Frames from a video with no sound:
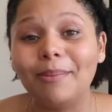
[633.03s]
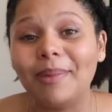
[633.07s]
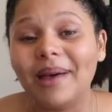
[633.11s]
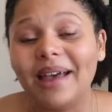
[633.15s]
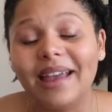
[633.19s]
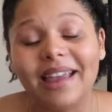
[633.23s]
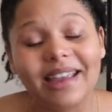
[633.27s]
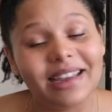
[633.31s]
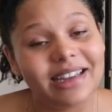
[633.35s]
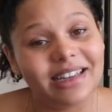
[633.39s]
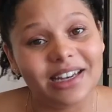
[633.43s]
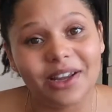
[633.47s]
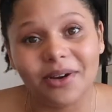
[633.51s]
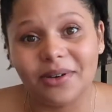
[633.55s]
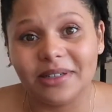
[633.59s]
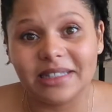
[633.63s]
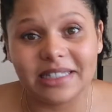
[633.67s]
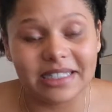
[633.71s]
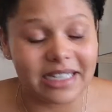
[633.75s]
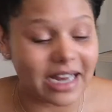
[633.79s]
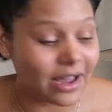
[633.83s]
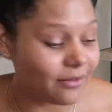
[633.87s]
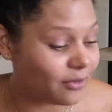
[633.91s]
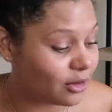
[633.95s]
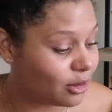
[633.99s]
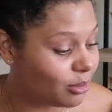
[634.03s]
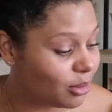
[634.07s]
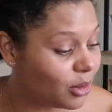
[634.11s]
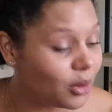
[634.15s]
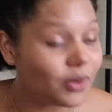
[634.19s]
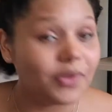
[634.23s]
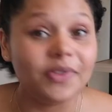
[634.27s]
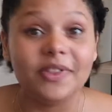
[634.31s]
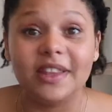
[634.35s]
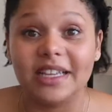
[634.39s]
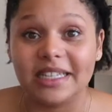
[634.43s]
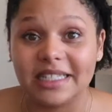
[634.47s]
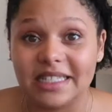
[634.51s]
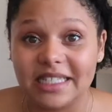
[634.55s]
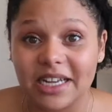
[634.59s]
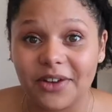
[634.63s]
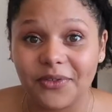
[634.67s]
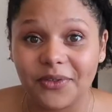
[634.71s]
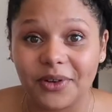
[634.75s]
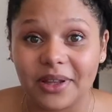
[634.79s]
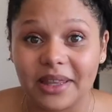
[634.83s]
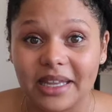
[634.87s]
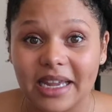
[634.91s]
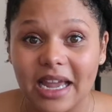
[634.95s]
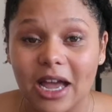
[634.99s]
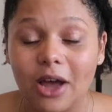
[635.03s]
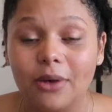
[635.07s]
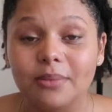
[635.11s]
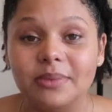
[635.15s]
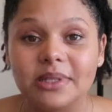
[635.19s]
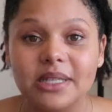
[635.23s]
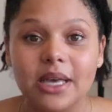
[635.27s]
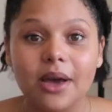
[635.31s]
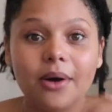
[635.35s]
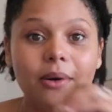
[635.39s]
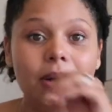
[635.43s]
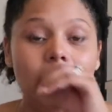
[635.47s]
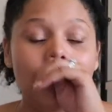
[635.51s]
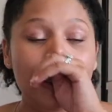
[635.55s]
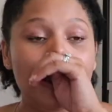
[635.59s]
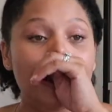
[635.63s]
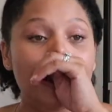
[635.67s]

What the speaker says: But you know, it's inevitable. This stuff really helps though.